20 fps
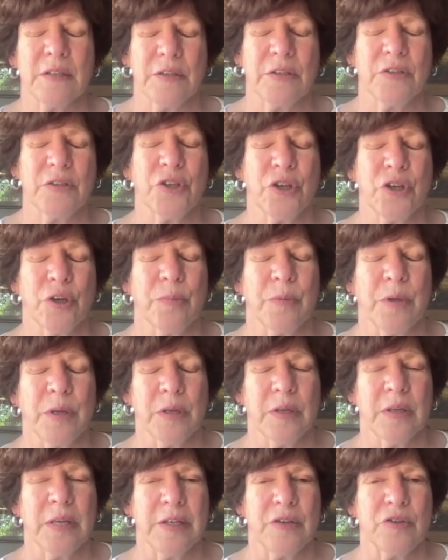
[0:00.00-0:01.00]
the term
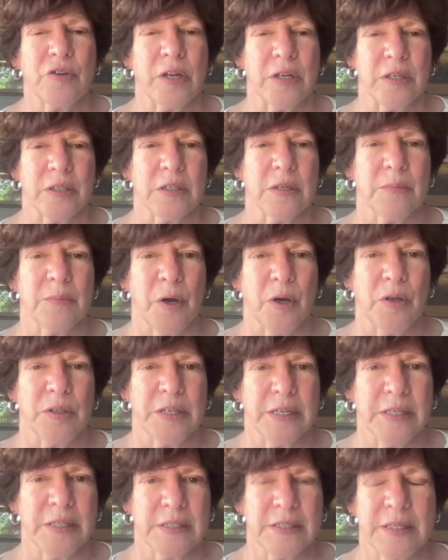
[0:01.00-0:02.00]
Israel as an
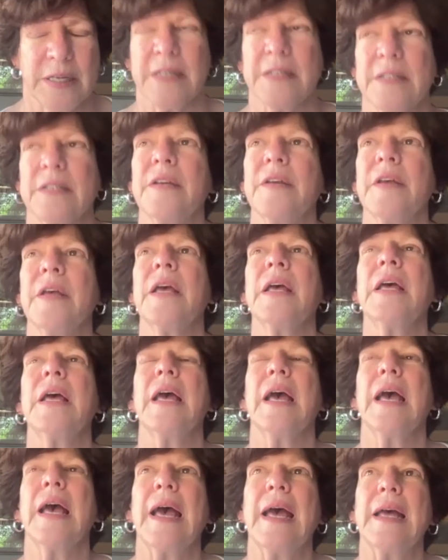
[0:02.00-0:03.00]
apartheid state.
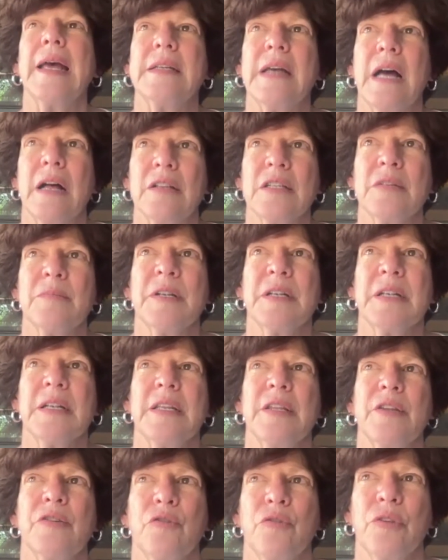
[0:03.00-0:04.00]
And
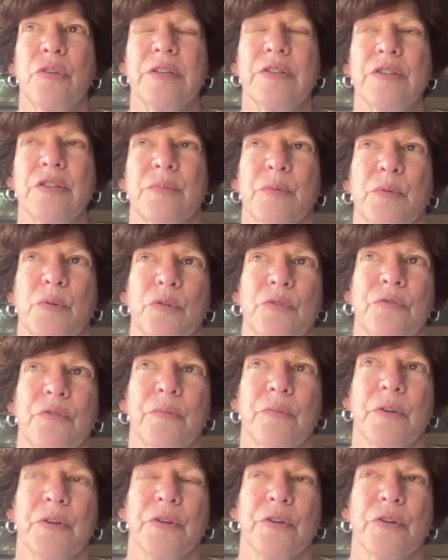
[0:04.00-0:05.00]
ultimately, through the support
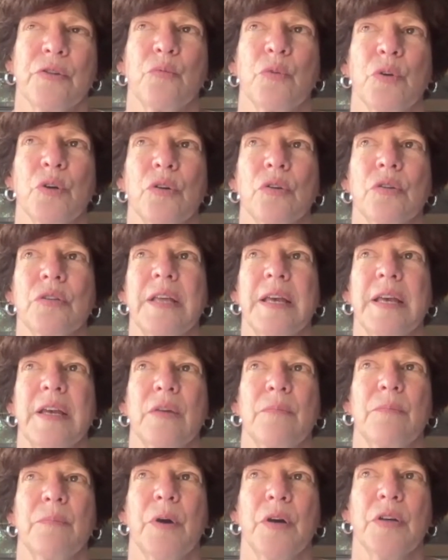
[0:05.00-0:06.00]
from the Third World, they
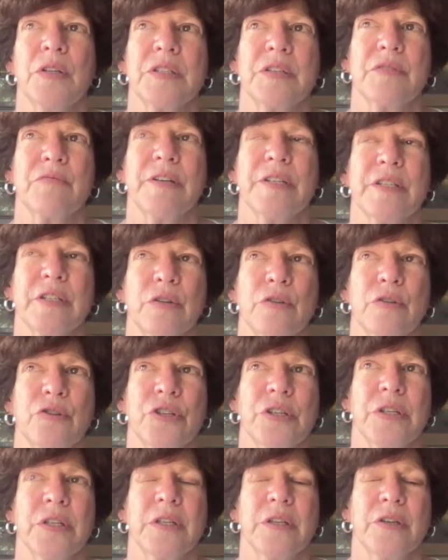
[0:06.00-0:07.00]
passed the
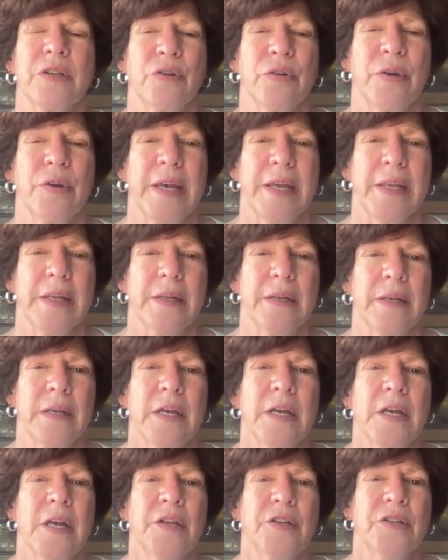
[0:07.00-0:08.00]
resolution in the UN
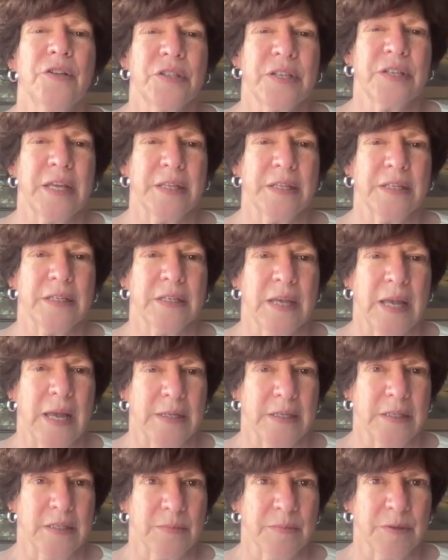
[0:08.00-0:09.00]
to say that
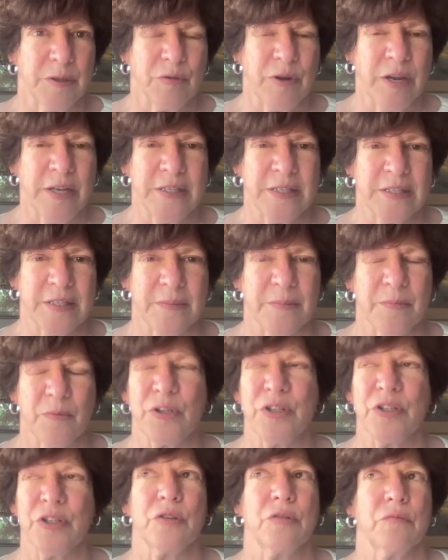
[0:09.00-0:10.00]
Zionism is racism,
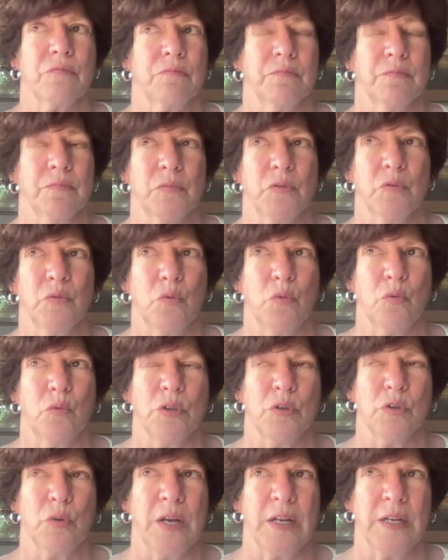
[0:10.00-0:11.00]
which
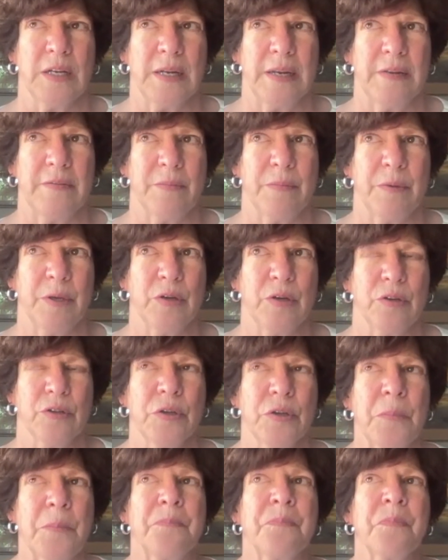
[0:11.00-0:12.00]
was quite clever,
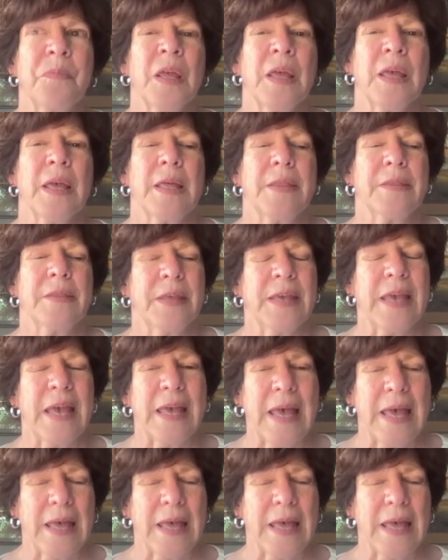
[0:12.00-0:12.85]
because the